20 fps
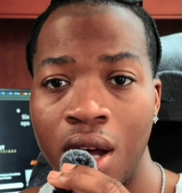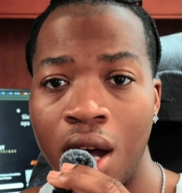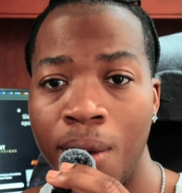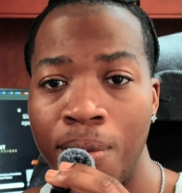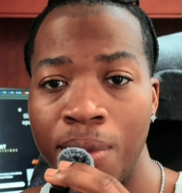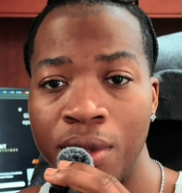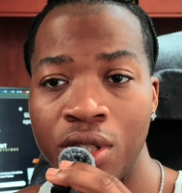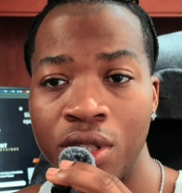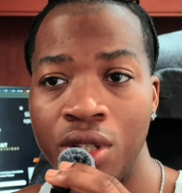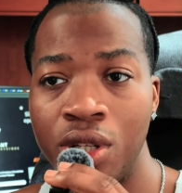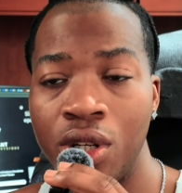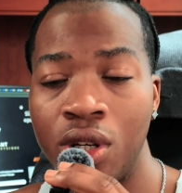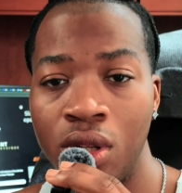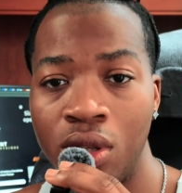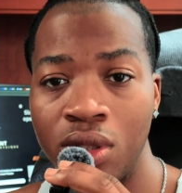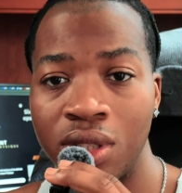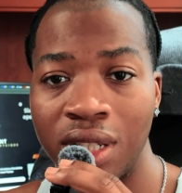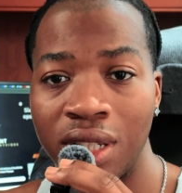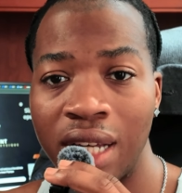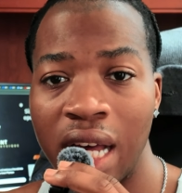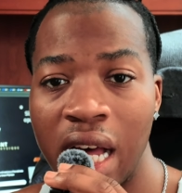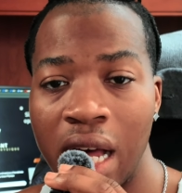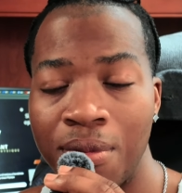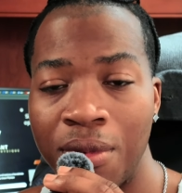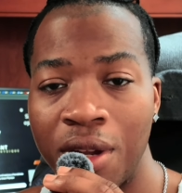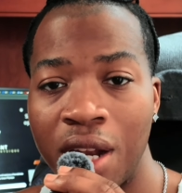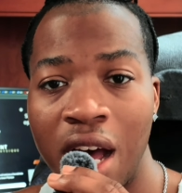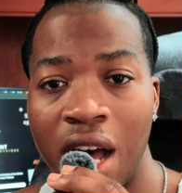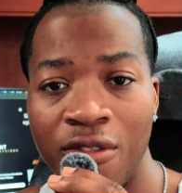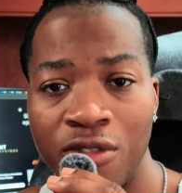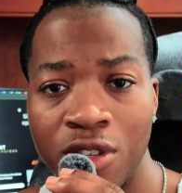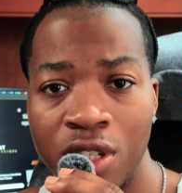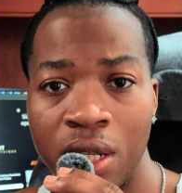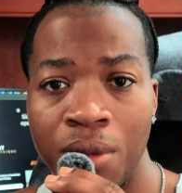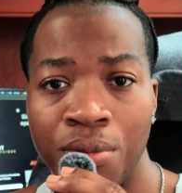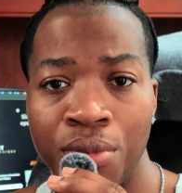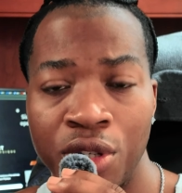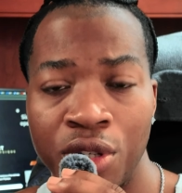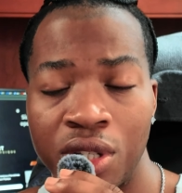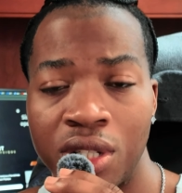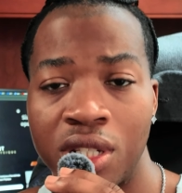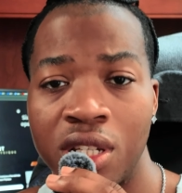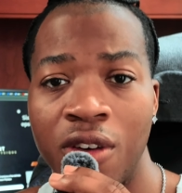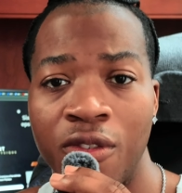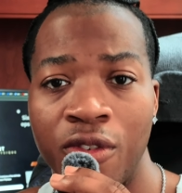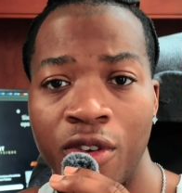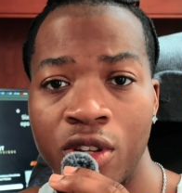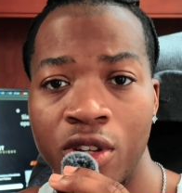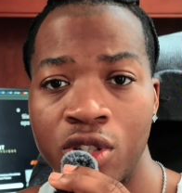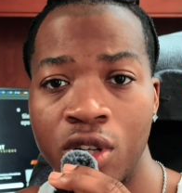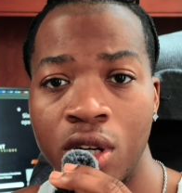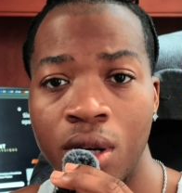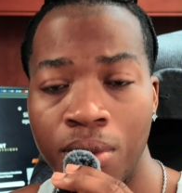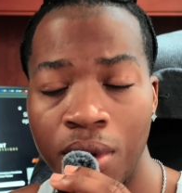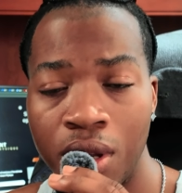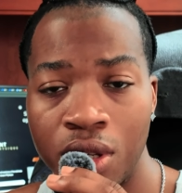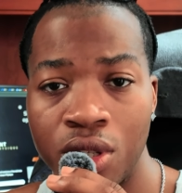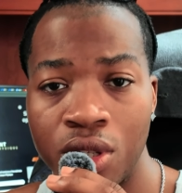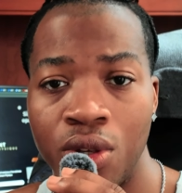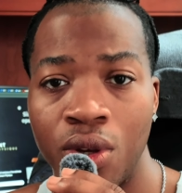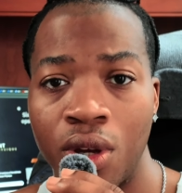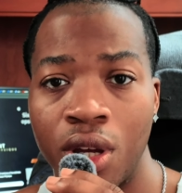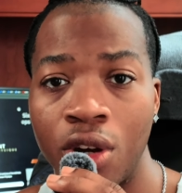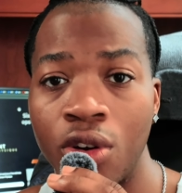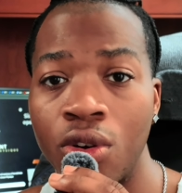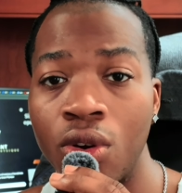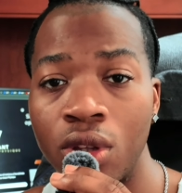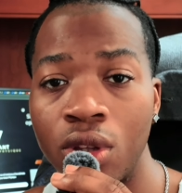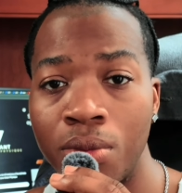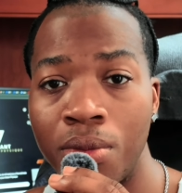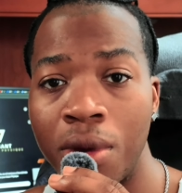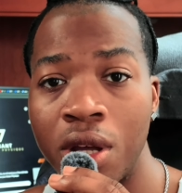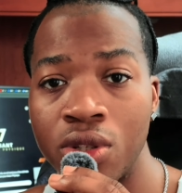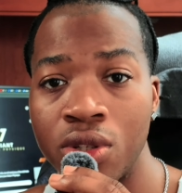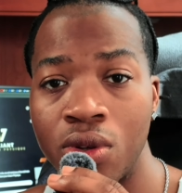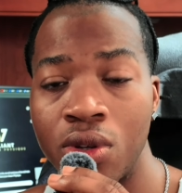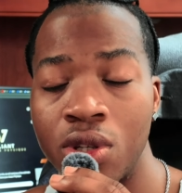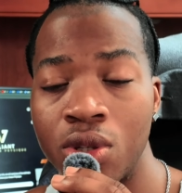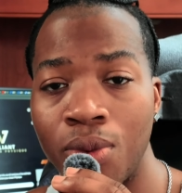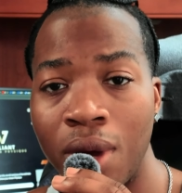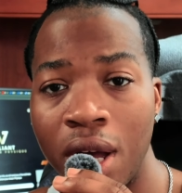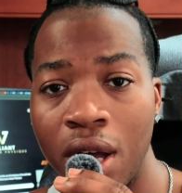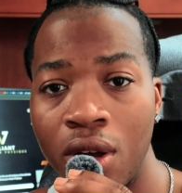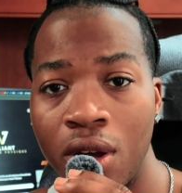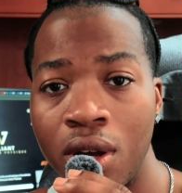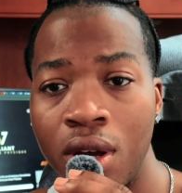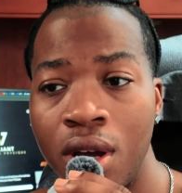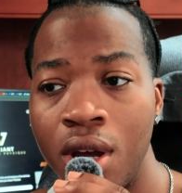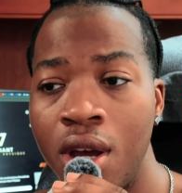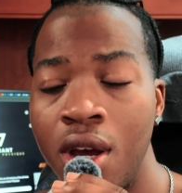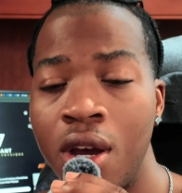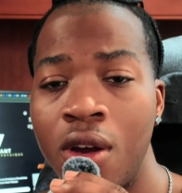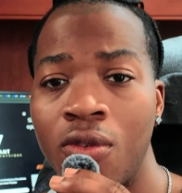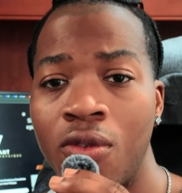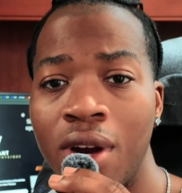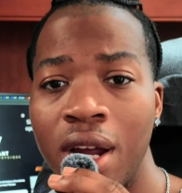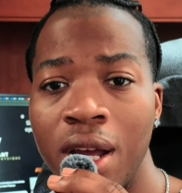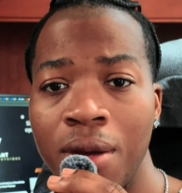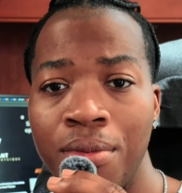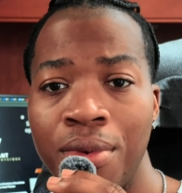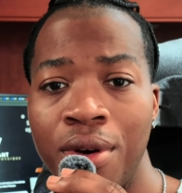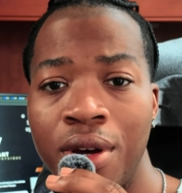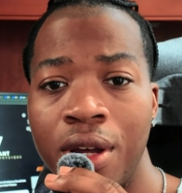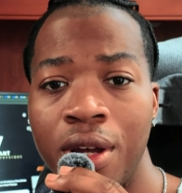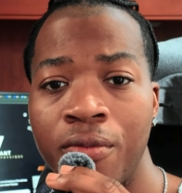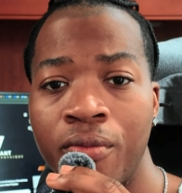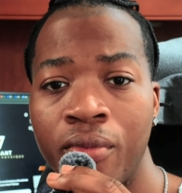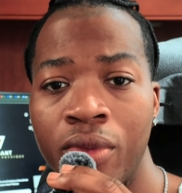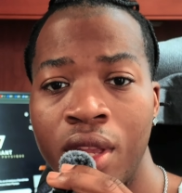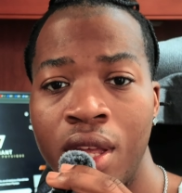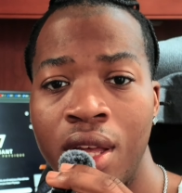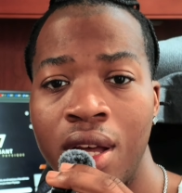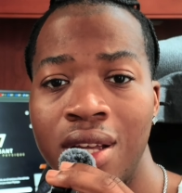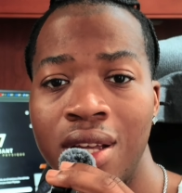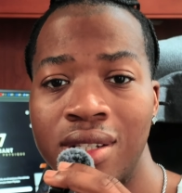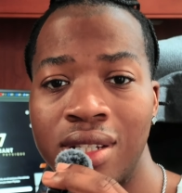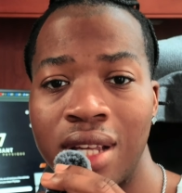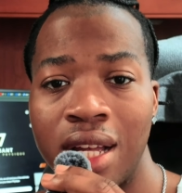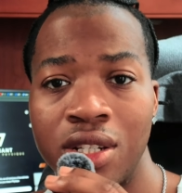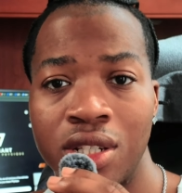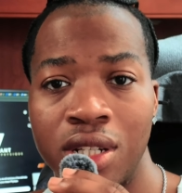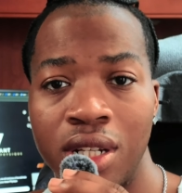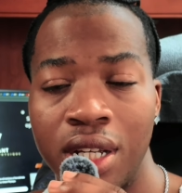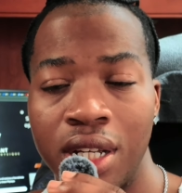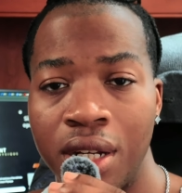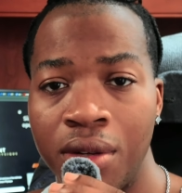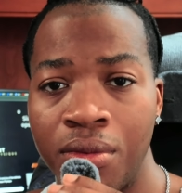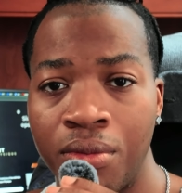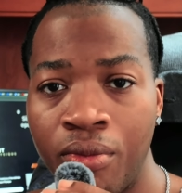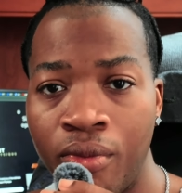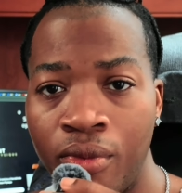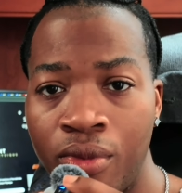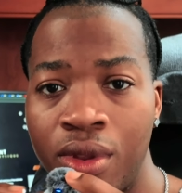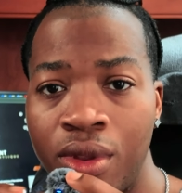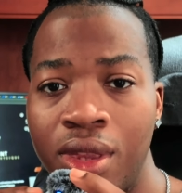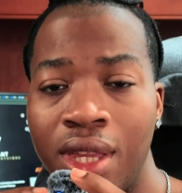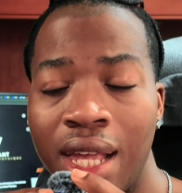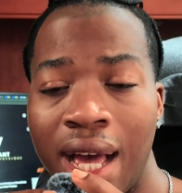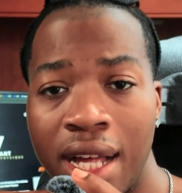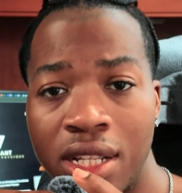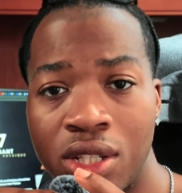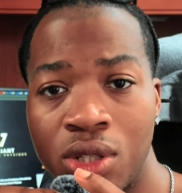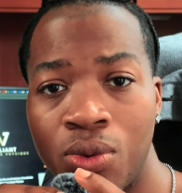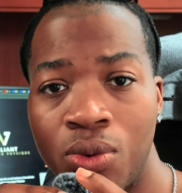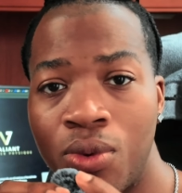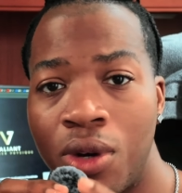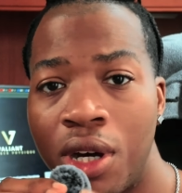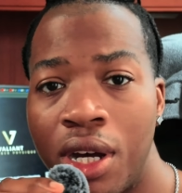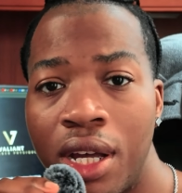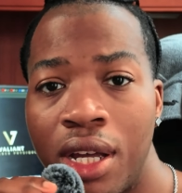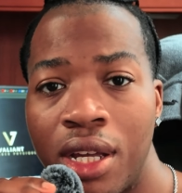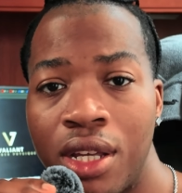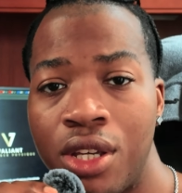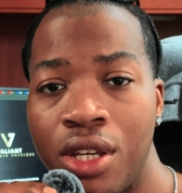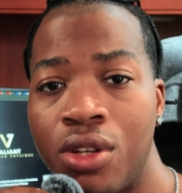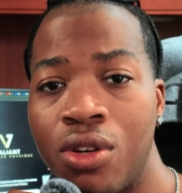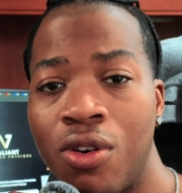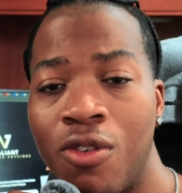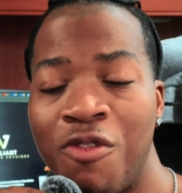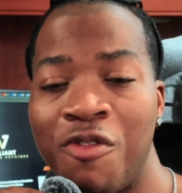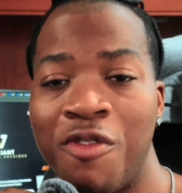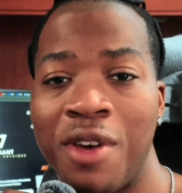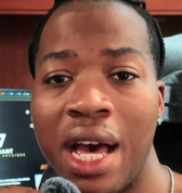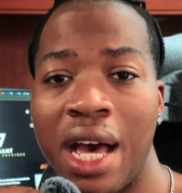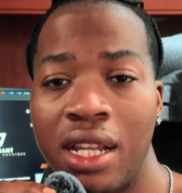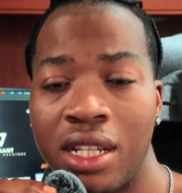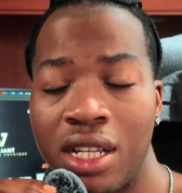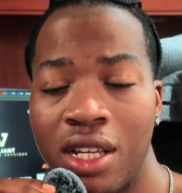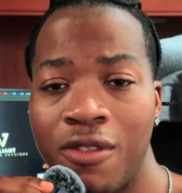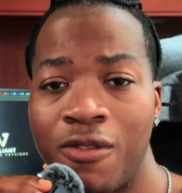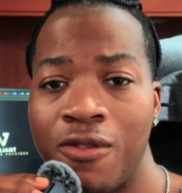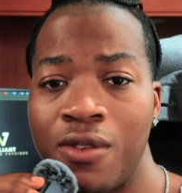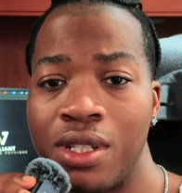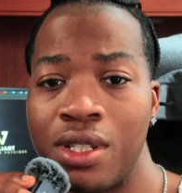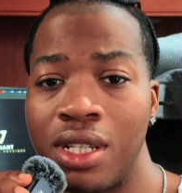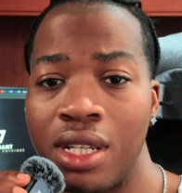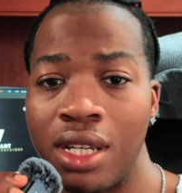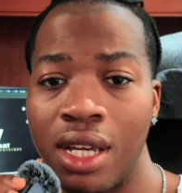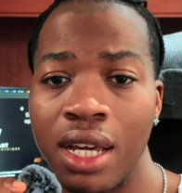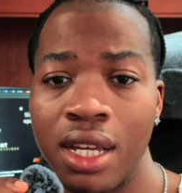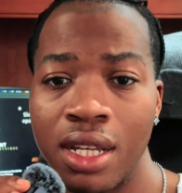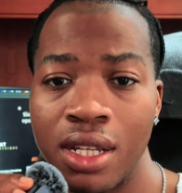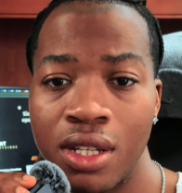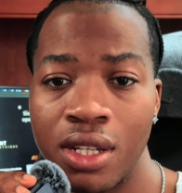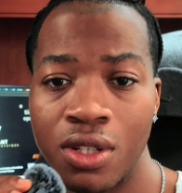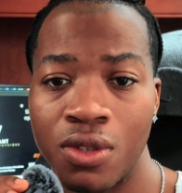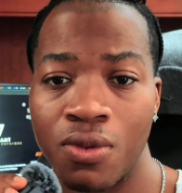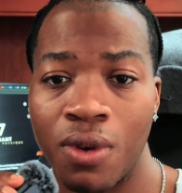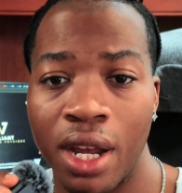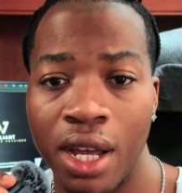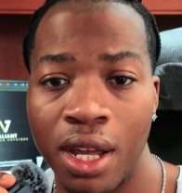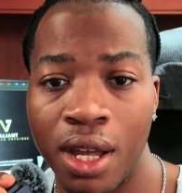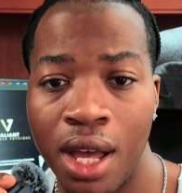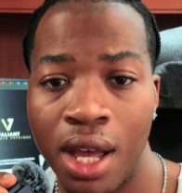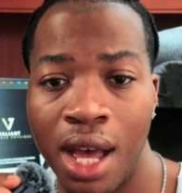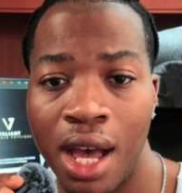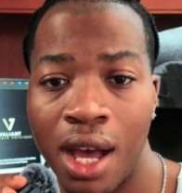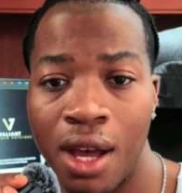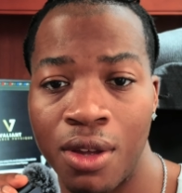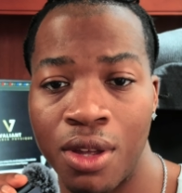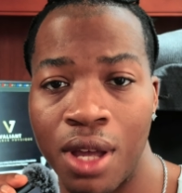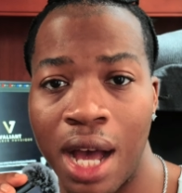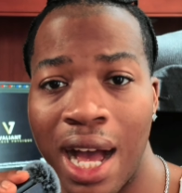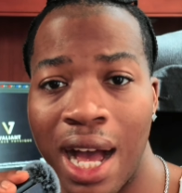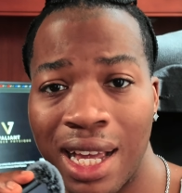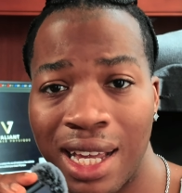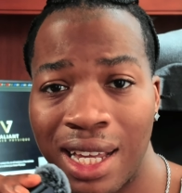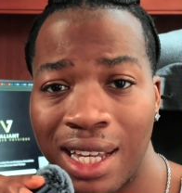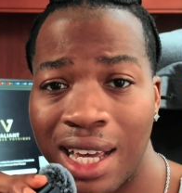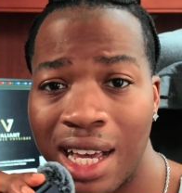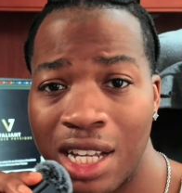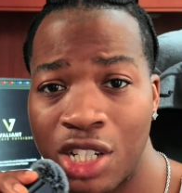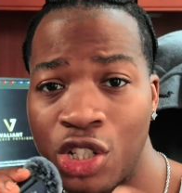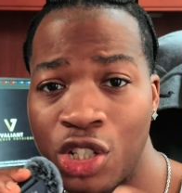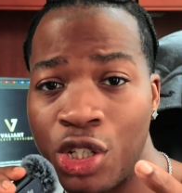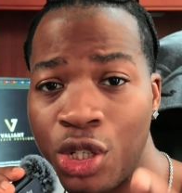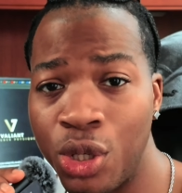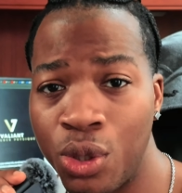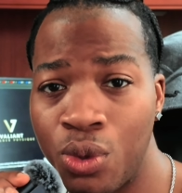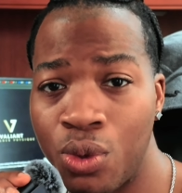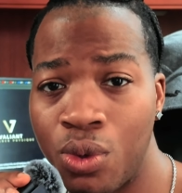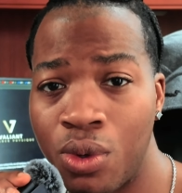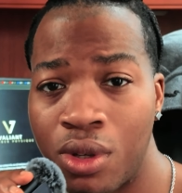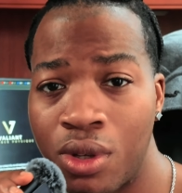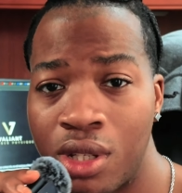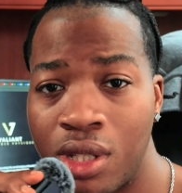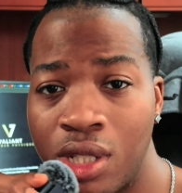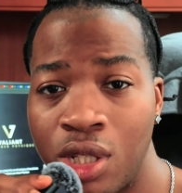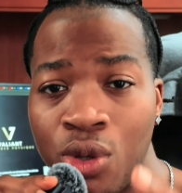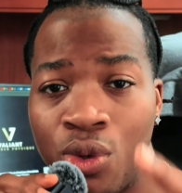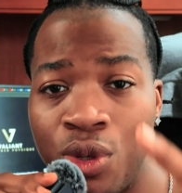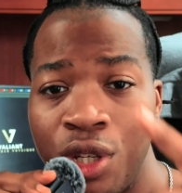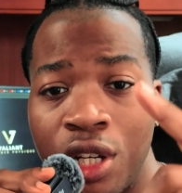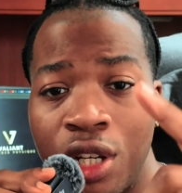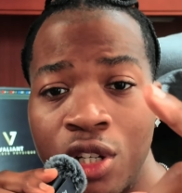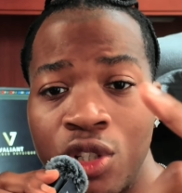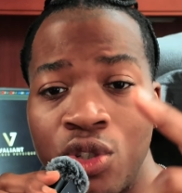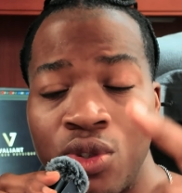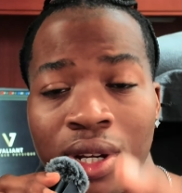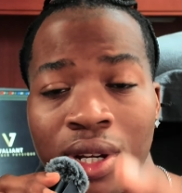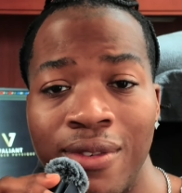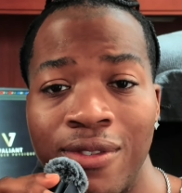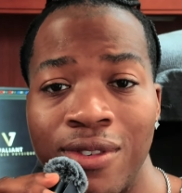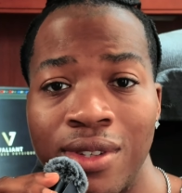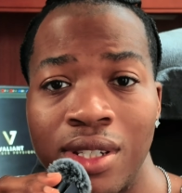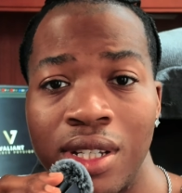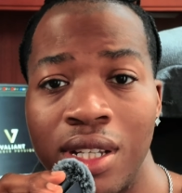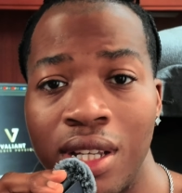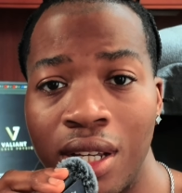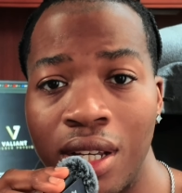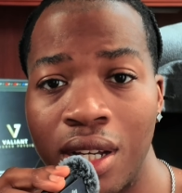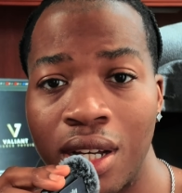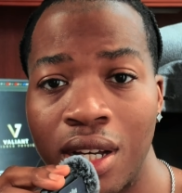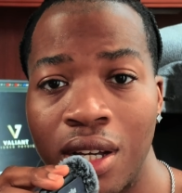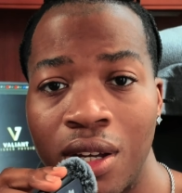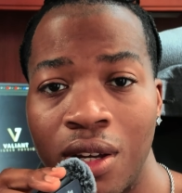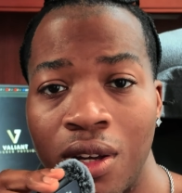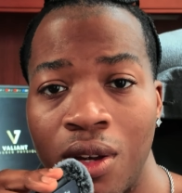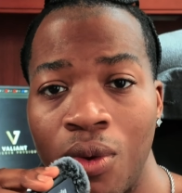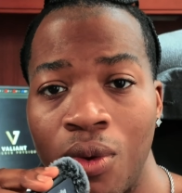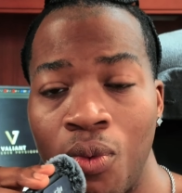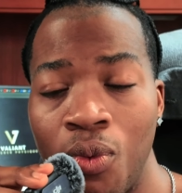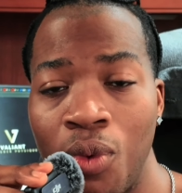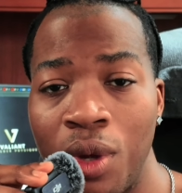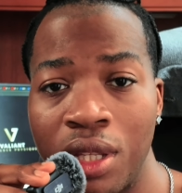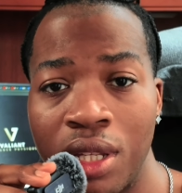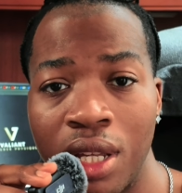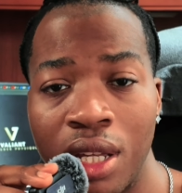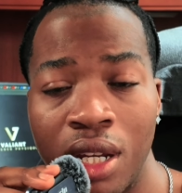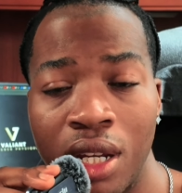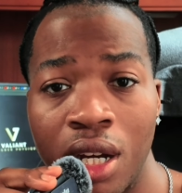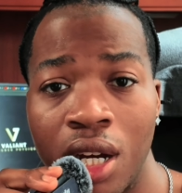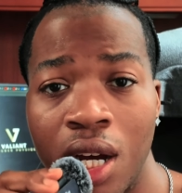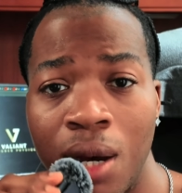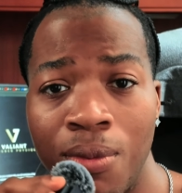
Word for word: up until you close the gap and obviously put yourself in a surplus so you can grow the muscle as well right but essentially that's what you know valiant physique is right i can get you to your dream physique within a